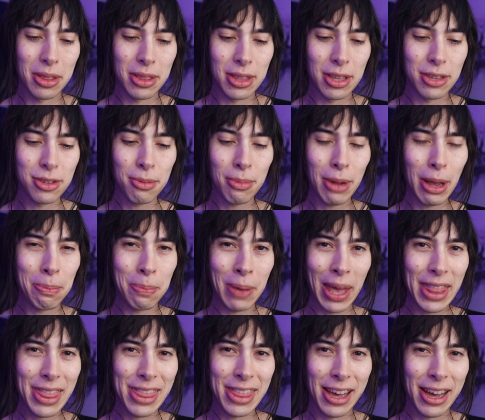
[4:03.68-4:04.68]
These are my
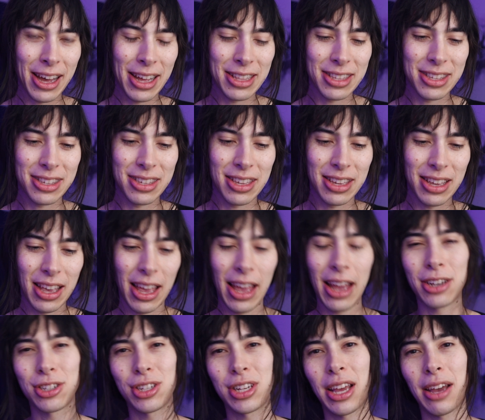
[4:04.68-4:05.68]
bed thoughts. I
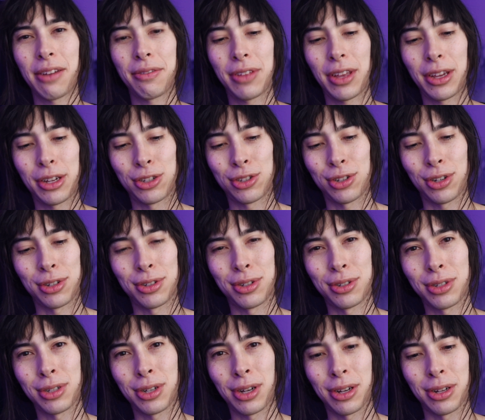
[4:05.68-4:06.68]
actually have like a
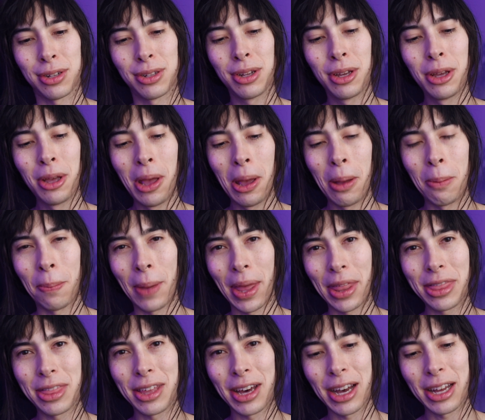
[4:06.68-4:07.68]
journal called
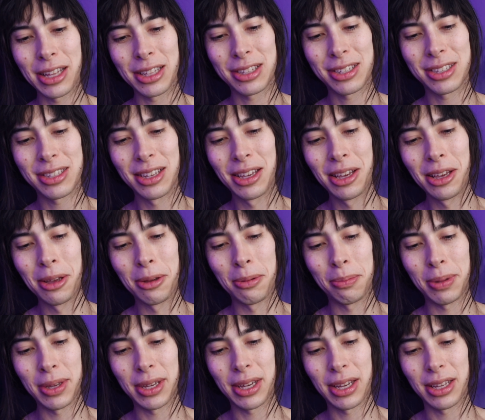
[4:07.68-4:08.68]
Bed Thoughts
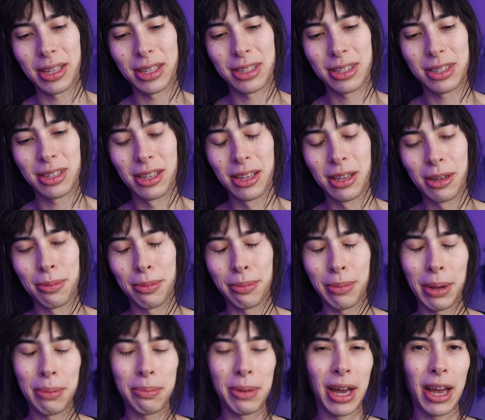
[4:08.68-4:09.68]
because
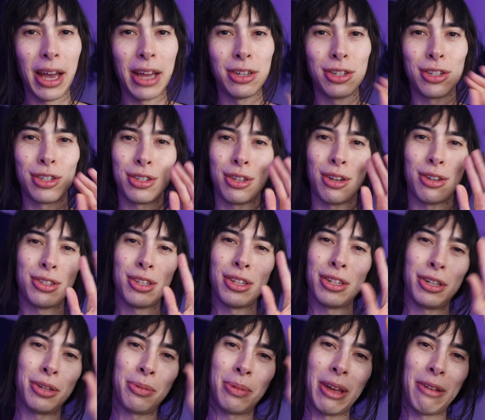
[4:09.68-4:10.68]
my mind just goes a
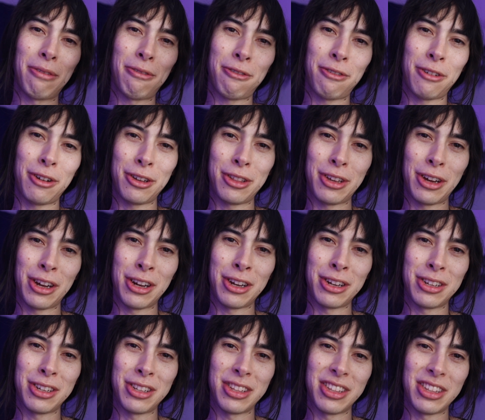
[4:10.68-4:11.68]
little bit
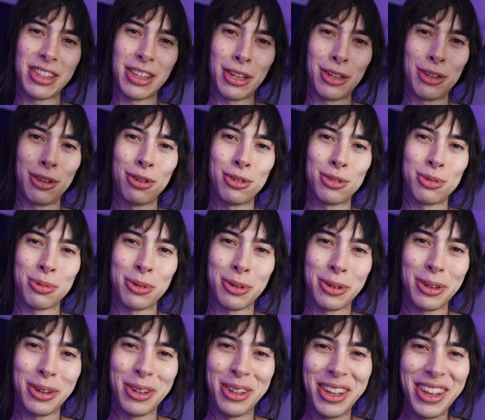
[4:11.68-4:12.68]
further than
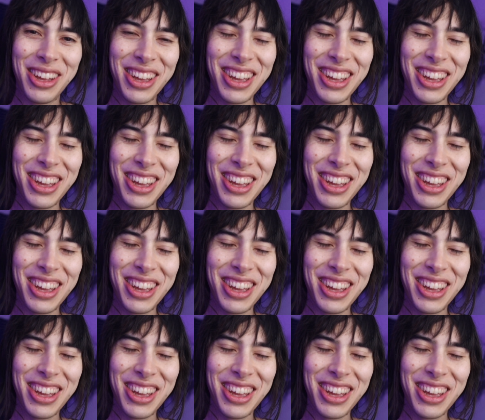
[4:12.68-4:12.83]
usual.